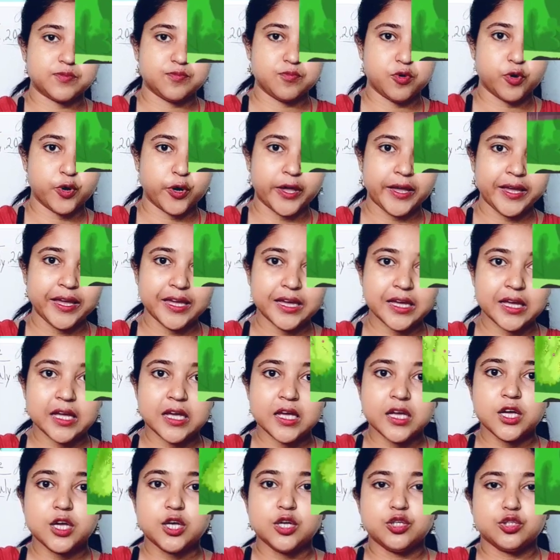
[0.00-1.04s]
blowing.
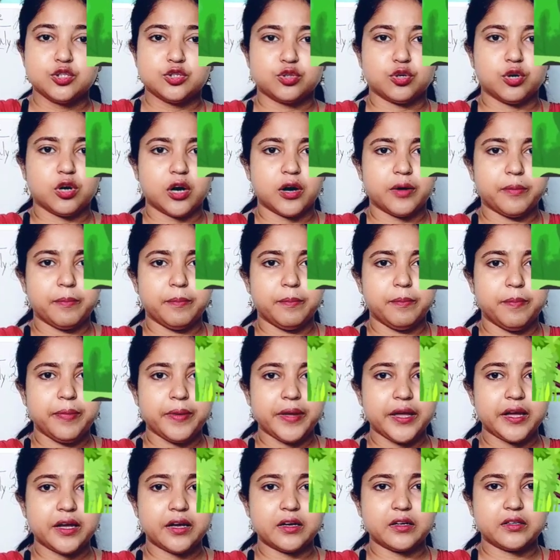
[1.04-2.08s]
So
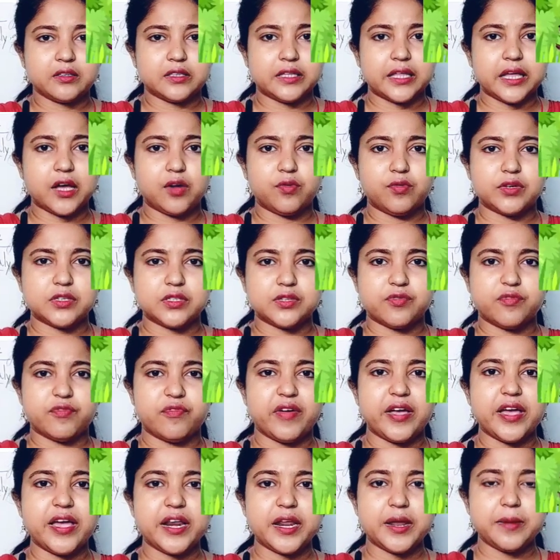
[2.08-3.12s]
there was a
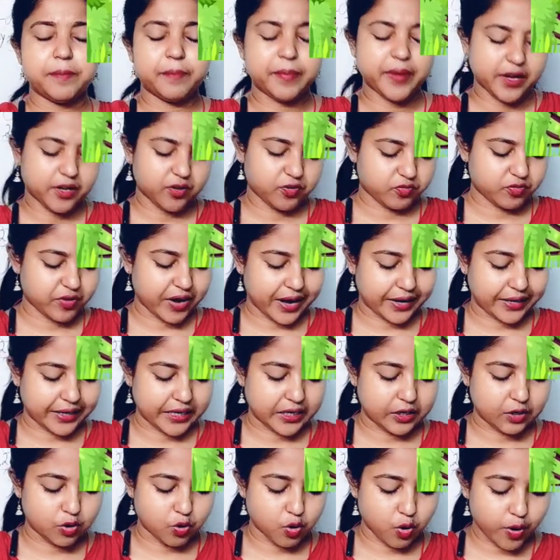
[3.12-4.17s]
very big
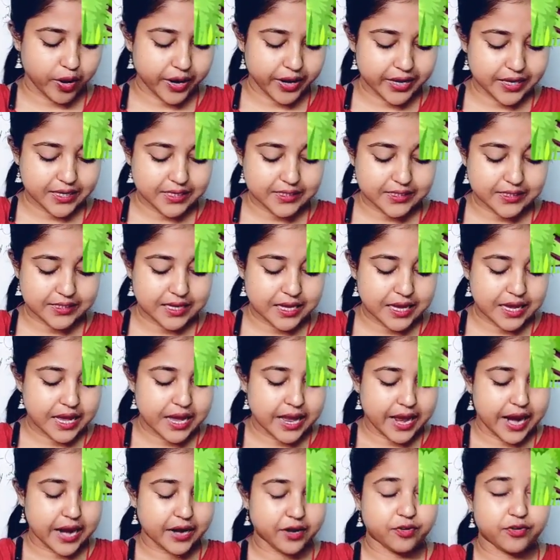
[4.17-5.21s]
cracking noise
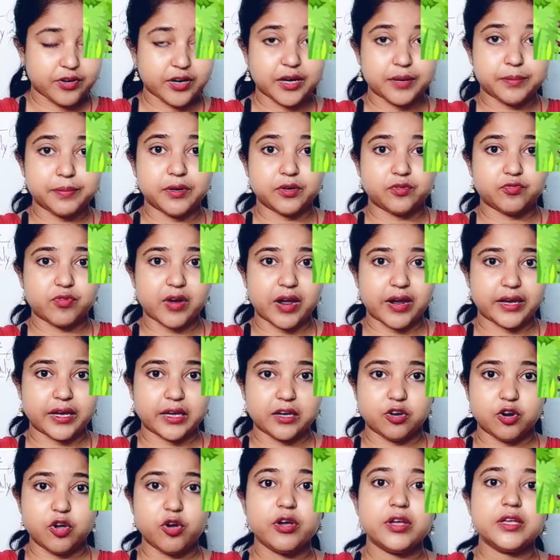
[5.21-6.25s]
and terrible
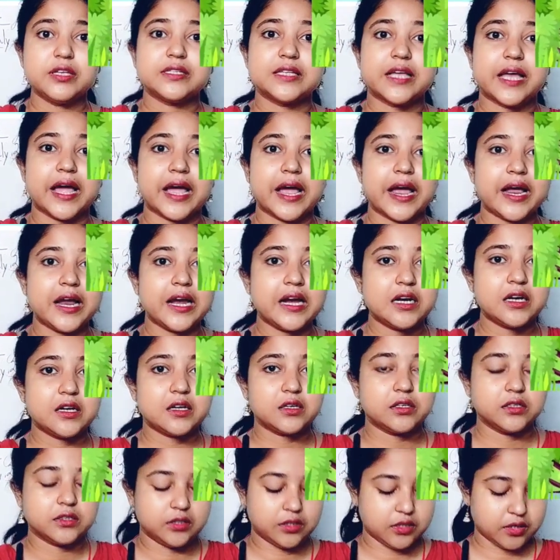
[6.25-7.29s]
cracking noise and
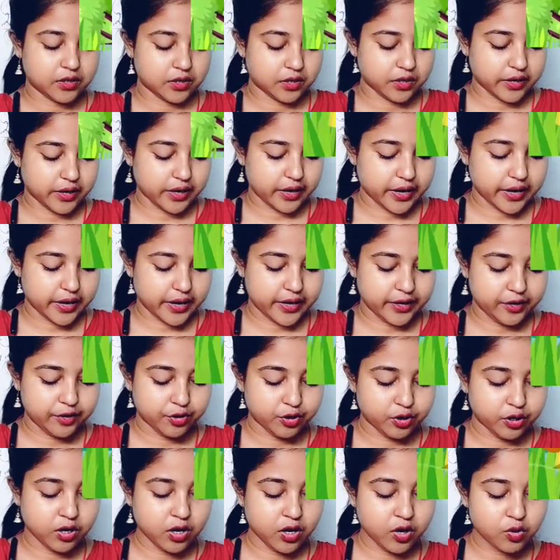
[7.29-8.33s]
the
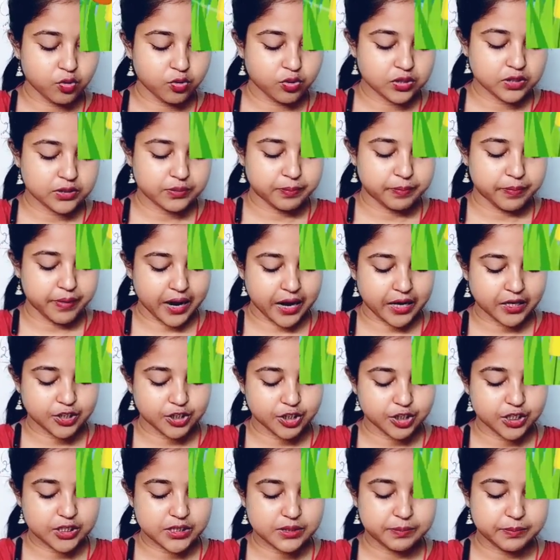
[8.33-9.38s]
yellowwood's
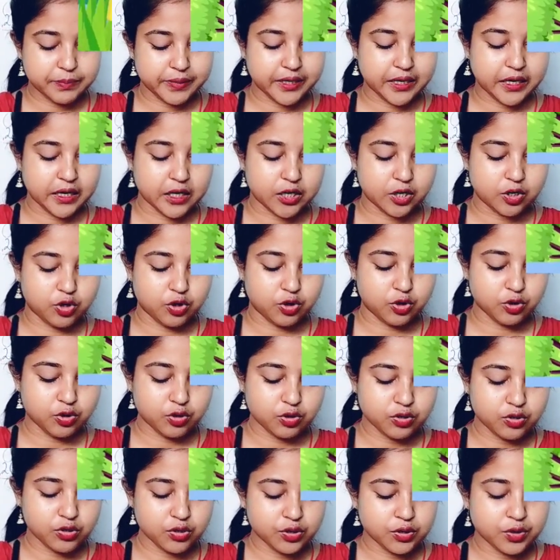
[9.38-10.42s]
branches began
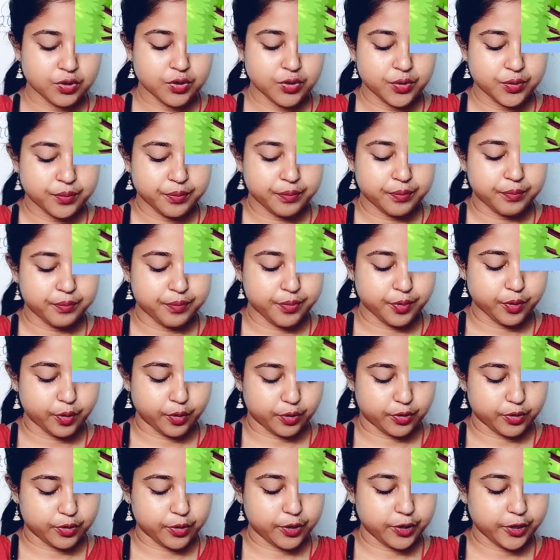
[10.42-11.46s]
to
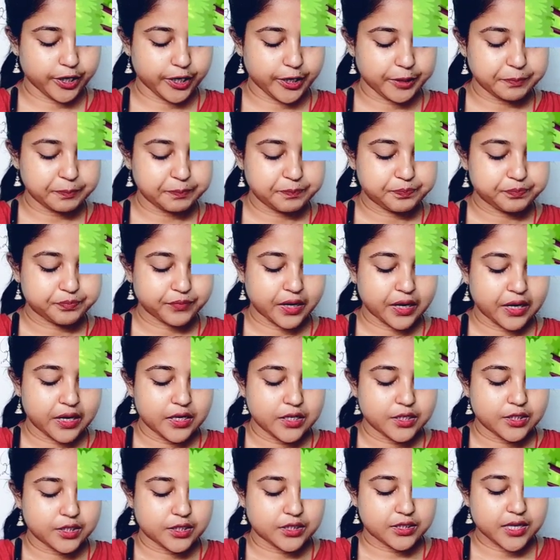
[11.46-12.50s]
broke. Okay.
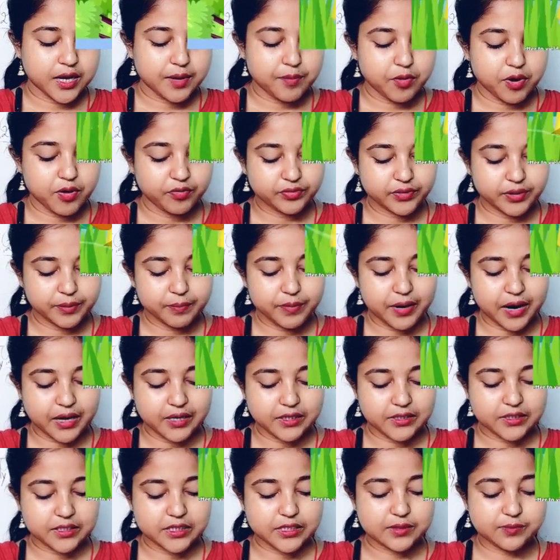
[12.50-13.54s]
Some of the
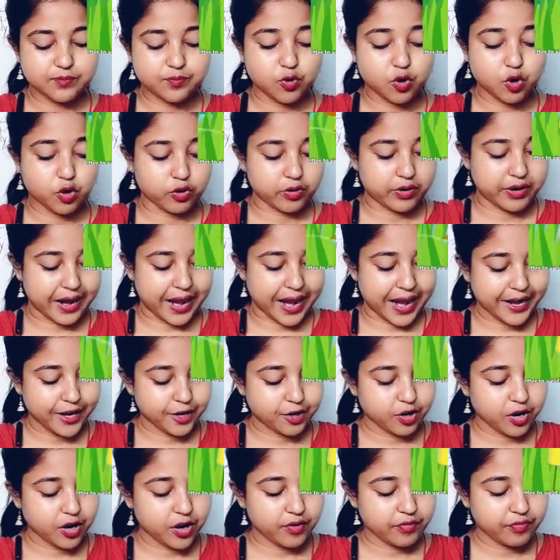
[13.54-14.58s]
branches broke
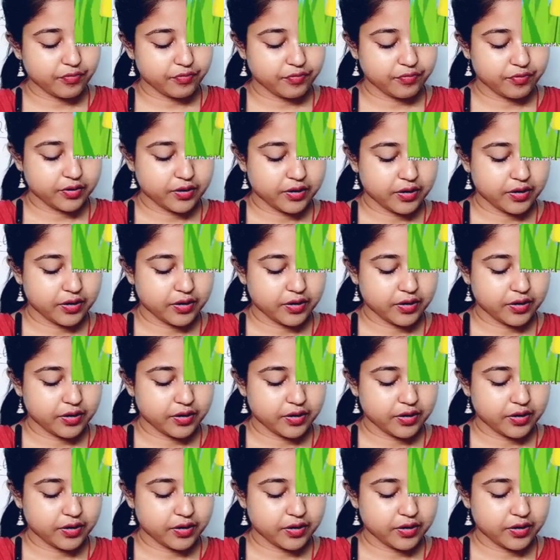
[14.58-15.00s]
right off